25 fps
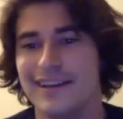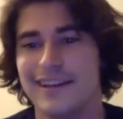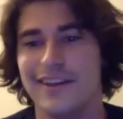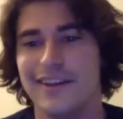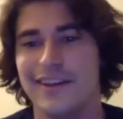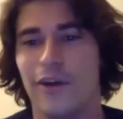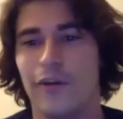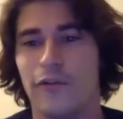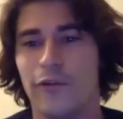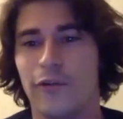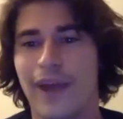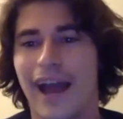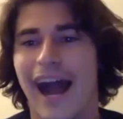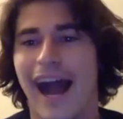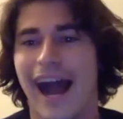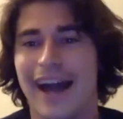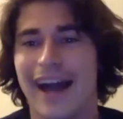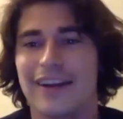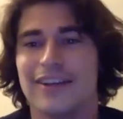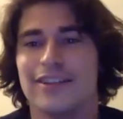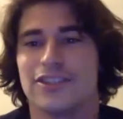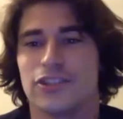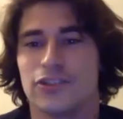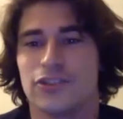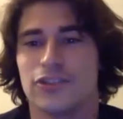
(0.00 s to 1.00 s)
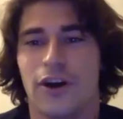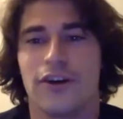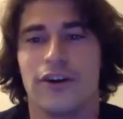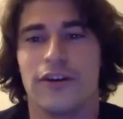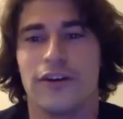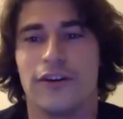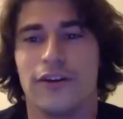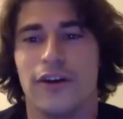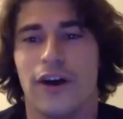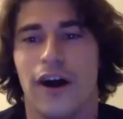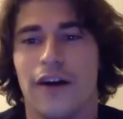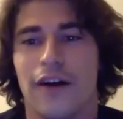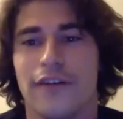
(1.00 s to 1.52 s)
if we had a
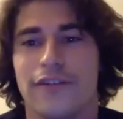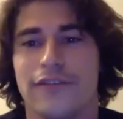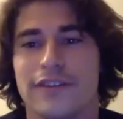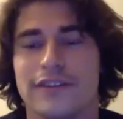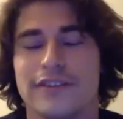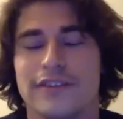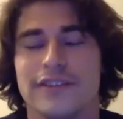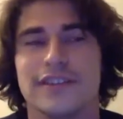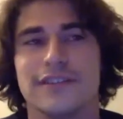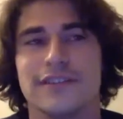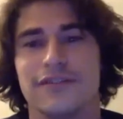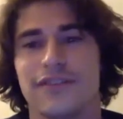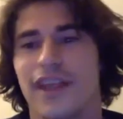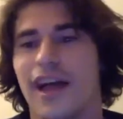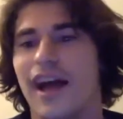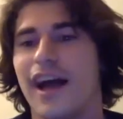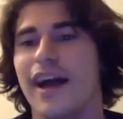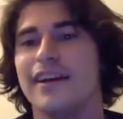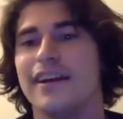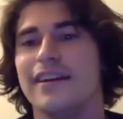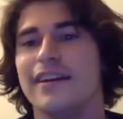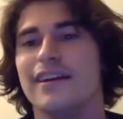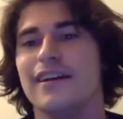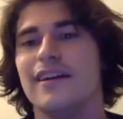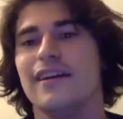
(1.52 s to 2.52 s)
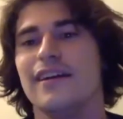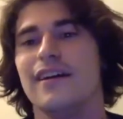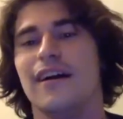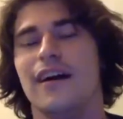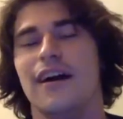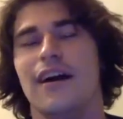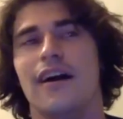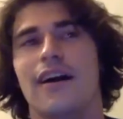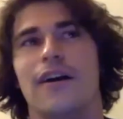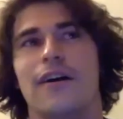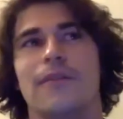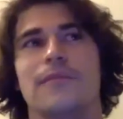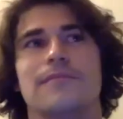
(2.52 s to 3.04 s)
stronger offensive line,
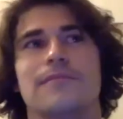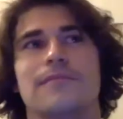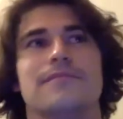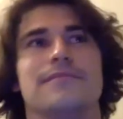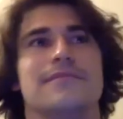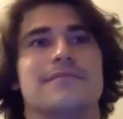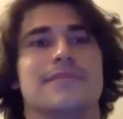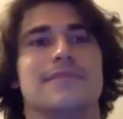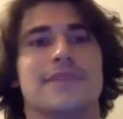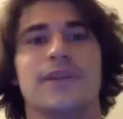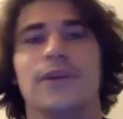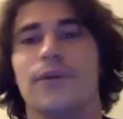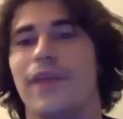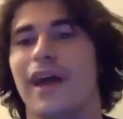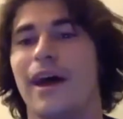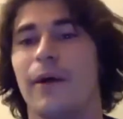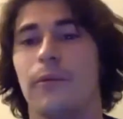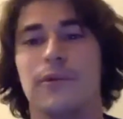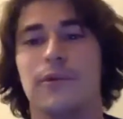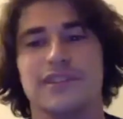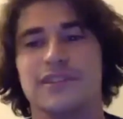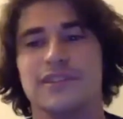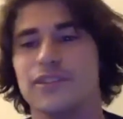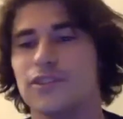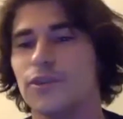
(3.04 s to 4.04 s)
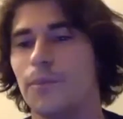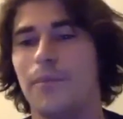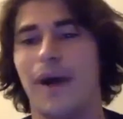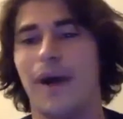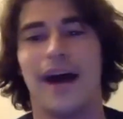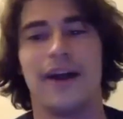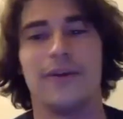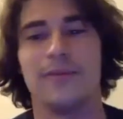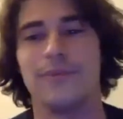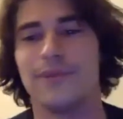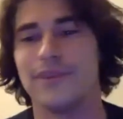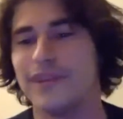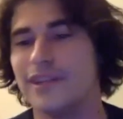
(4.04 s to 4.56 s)
that wasn't so
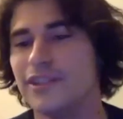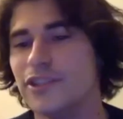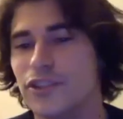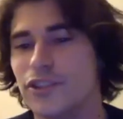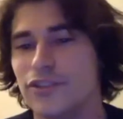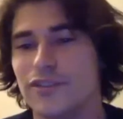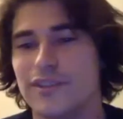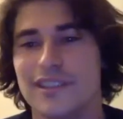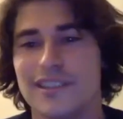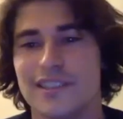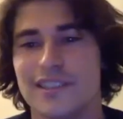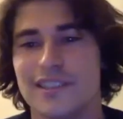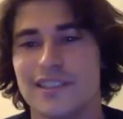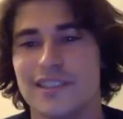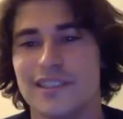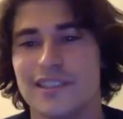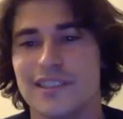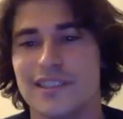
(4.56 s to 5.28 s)
battered with injuries and